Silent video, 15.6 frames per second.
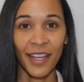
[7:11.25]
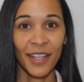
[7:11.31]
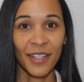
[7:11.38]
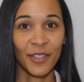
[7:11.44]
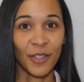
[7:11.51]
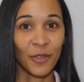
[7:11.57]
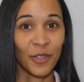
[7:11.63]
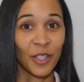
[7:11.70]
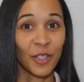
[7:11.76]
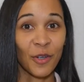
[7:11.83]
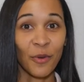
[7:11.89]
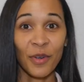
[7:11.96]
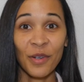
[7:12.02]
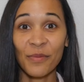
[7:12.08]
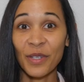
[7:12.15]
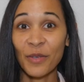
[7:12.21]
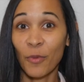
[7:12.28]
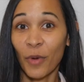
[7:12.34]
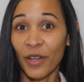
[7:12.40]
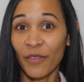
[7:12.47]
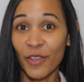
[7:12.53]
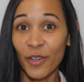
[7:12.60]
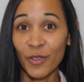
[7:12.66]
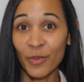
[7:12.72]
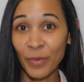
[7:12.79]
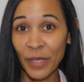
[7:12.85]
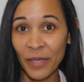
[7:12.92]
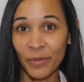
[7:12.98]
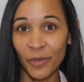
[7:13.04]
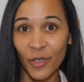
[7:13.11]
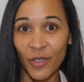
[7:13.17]
So you don't want to be one of those
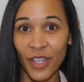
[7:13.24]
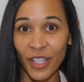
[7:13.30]
people